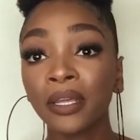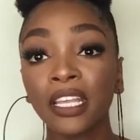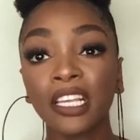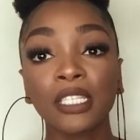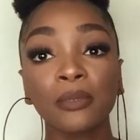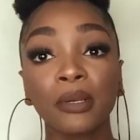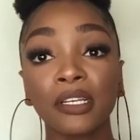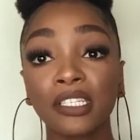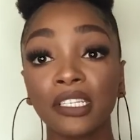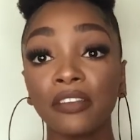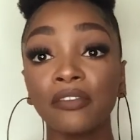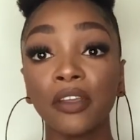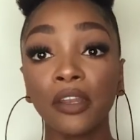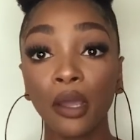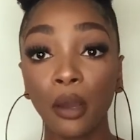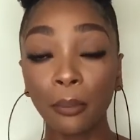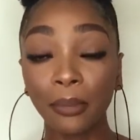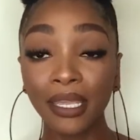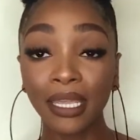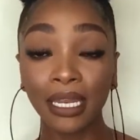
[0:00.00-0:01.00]
especially if you're
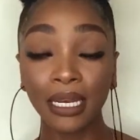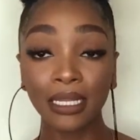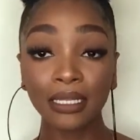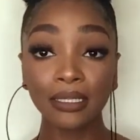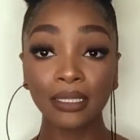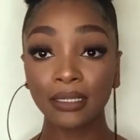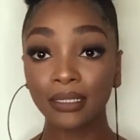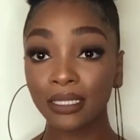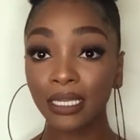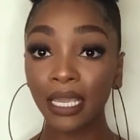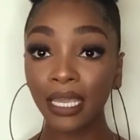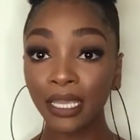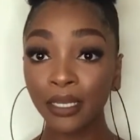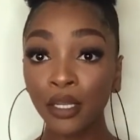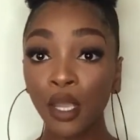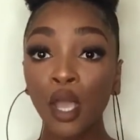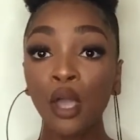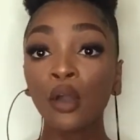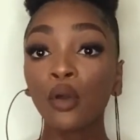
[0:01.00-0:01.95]
now beginning to date,